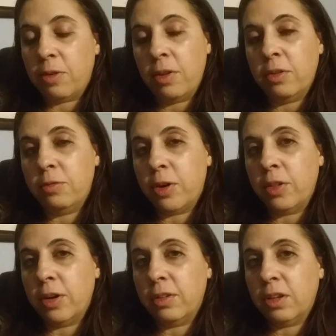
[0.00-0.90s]
farther and
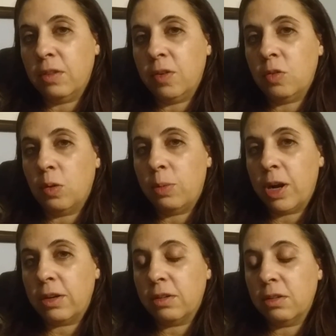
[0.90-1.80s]
farther as the individual
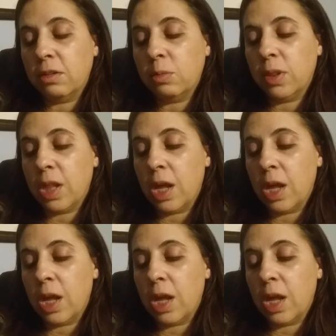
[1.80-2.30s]
practices with